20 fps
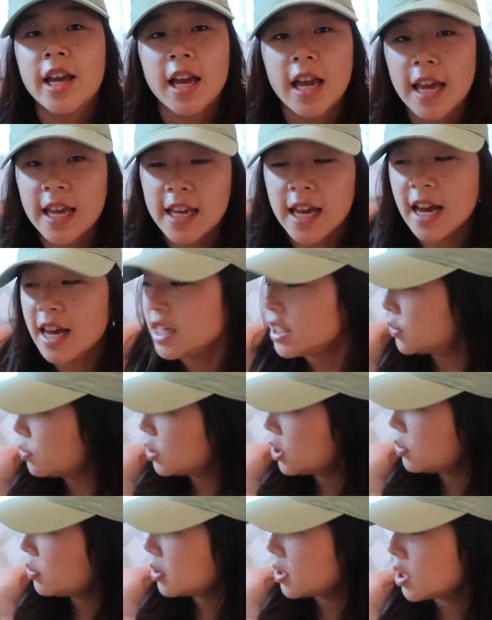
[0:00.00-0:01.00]
Hey
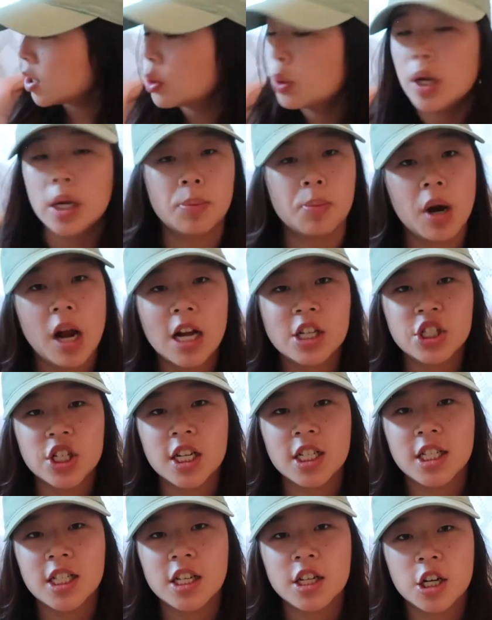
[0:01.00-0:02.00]
guys, we're doing a quick
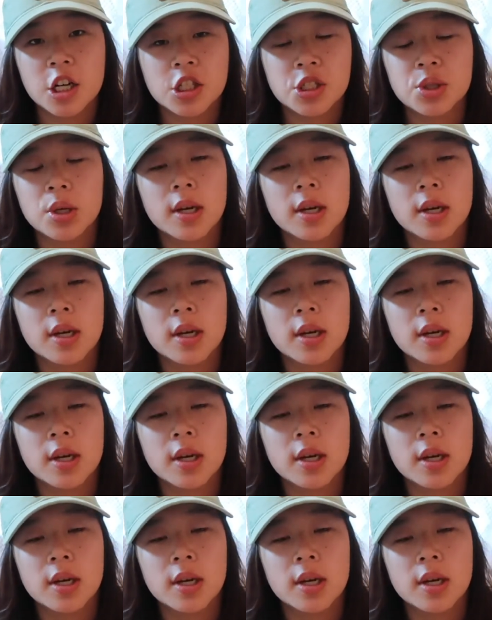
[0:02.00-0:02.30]
project here,